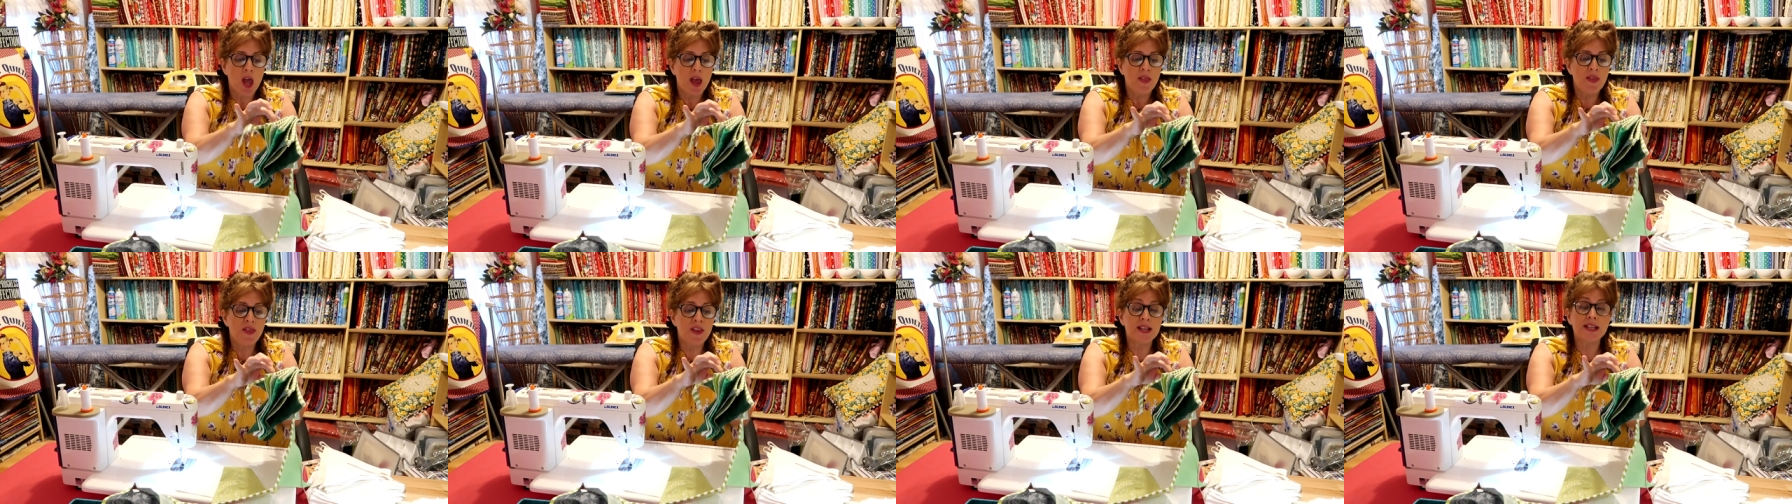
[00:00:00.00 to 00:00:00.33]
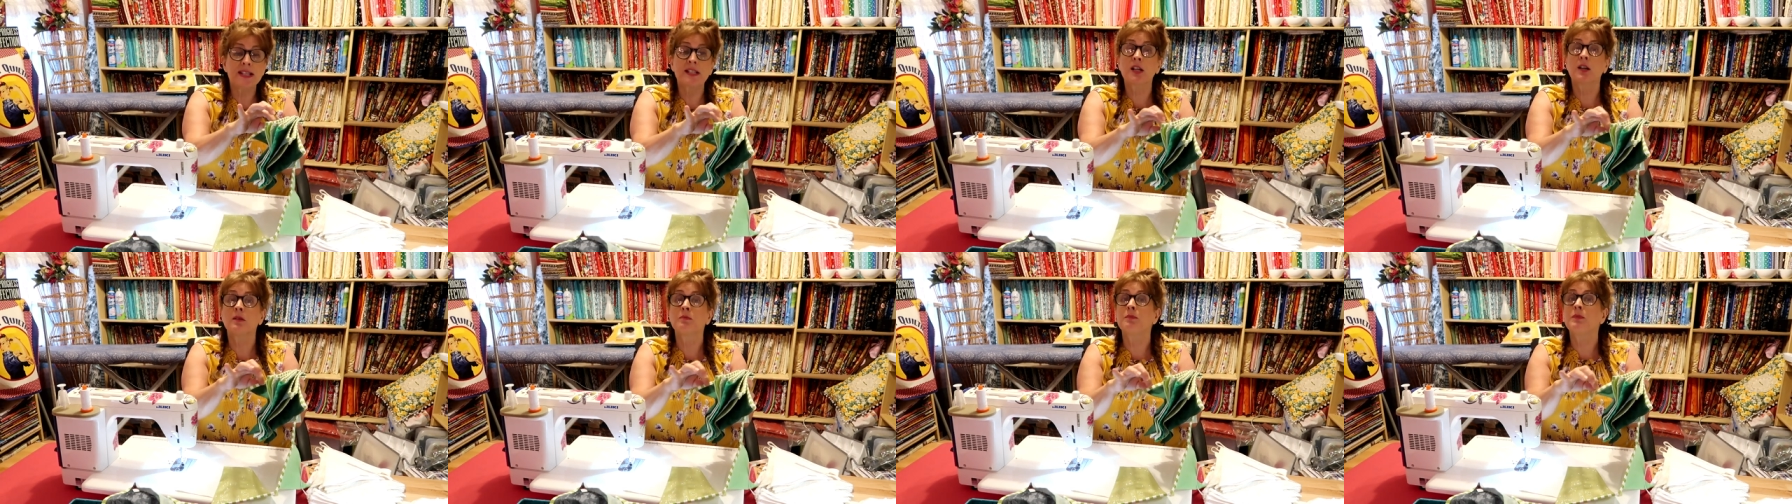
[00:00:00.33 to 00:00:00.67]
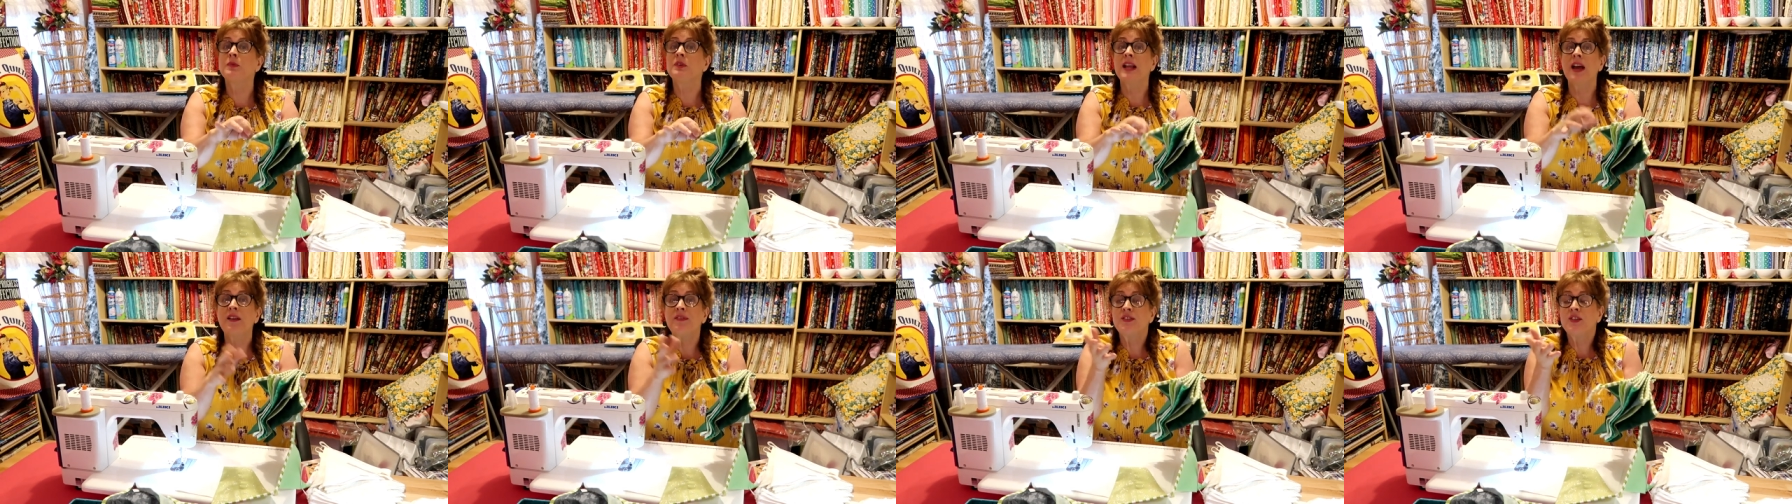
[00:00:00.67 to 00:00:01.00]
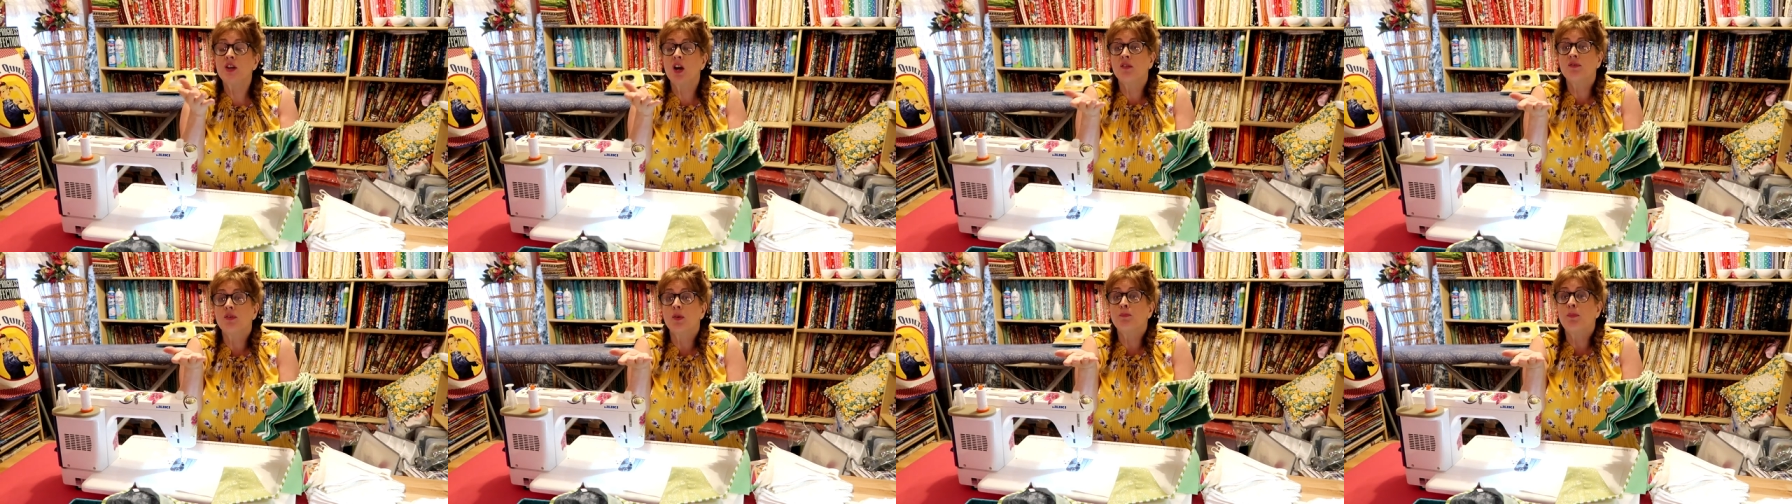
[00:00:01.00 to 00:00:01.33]
this
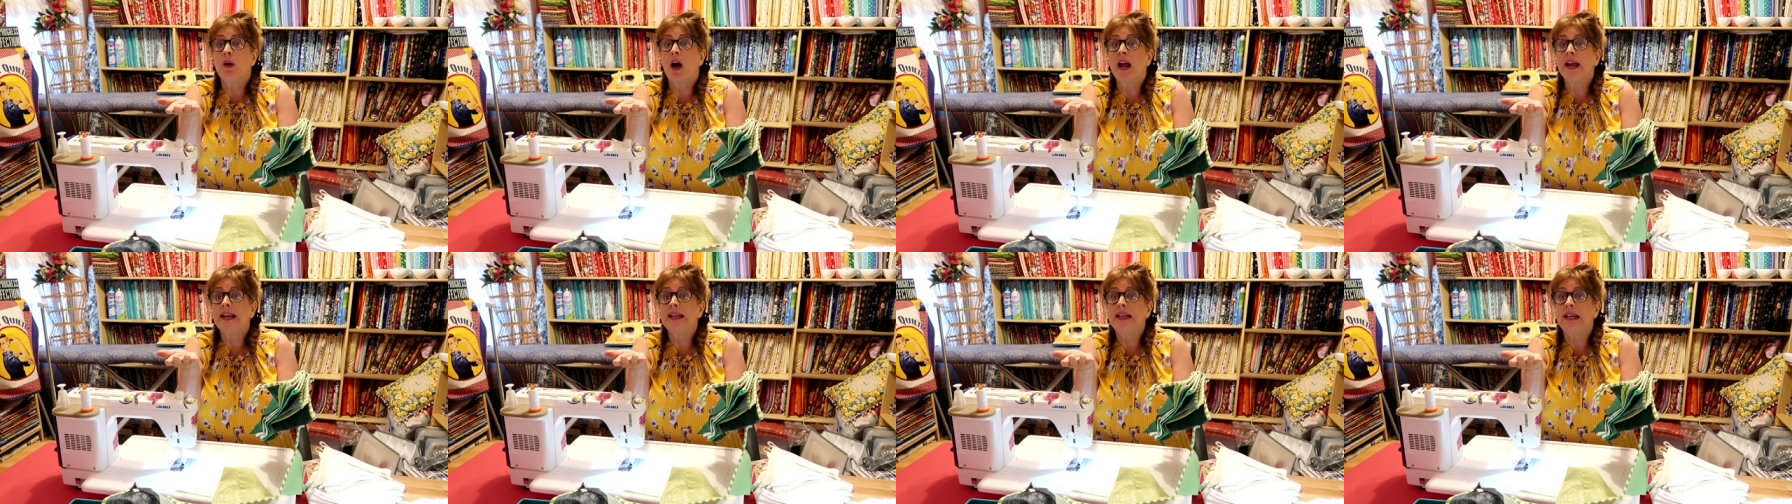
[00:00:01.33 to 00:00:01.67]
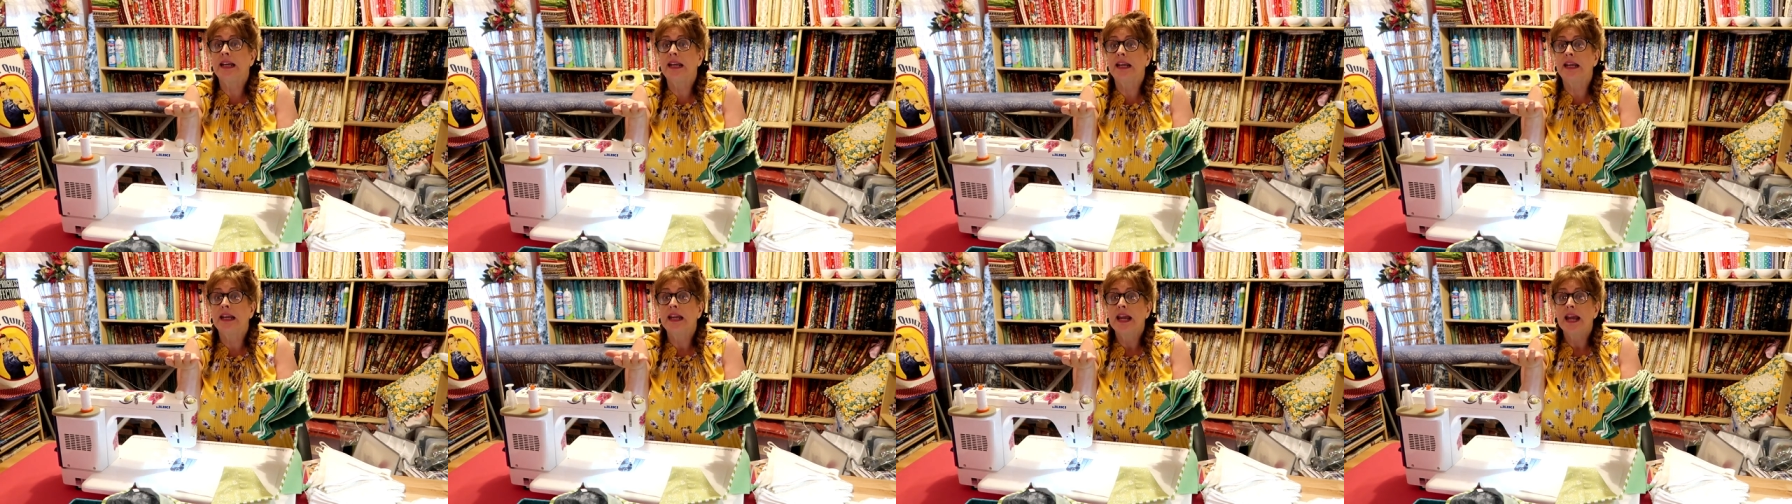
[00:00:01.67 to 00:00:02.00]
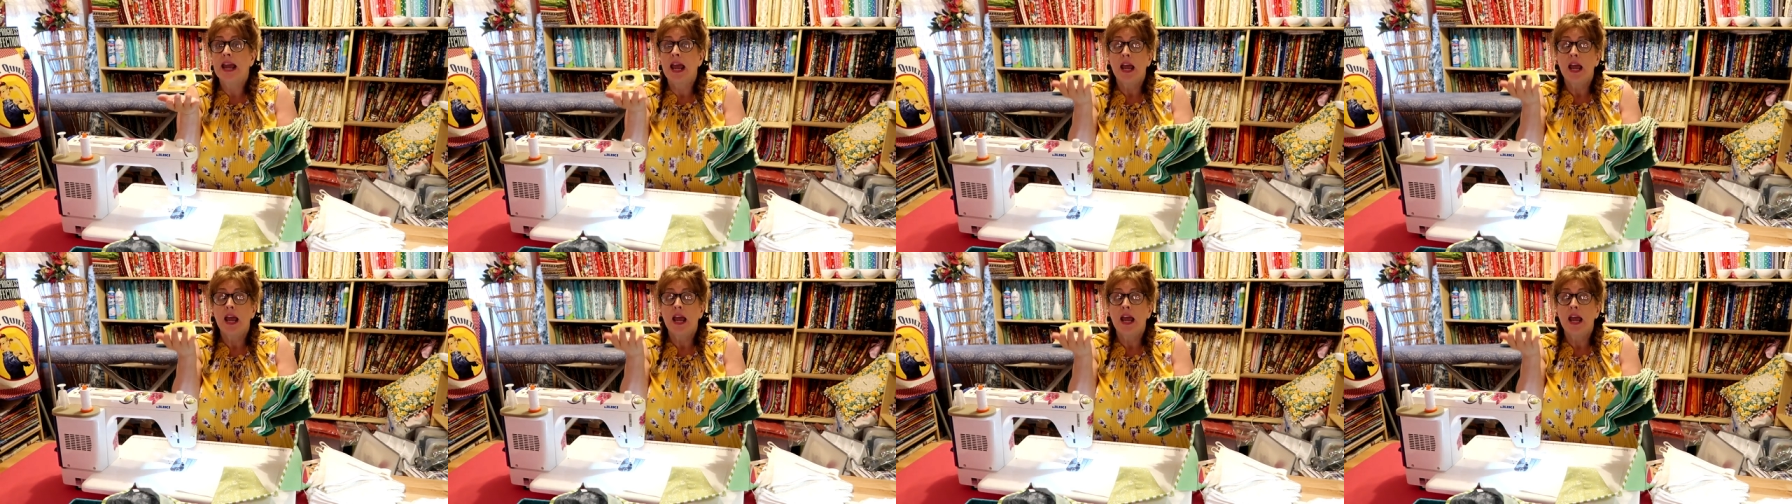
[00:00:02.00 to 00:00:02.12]
leftover binding.